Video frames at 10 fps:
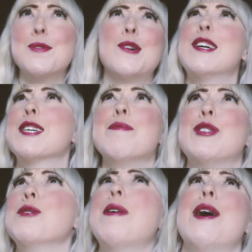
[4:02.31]
welcome
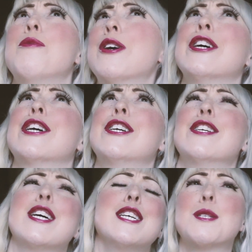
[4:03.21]
to my
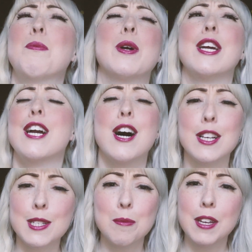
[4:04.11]
world, it's pretty
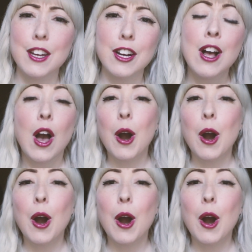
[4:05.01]
awesome here.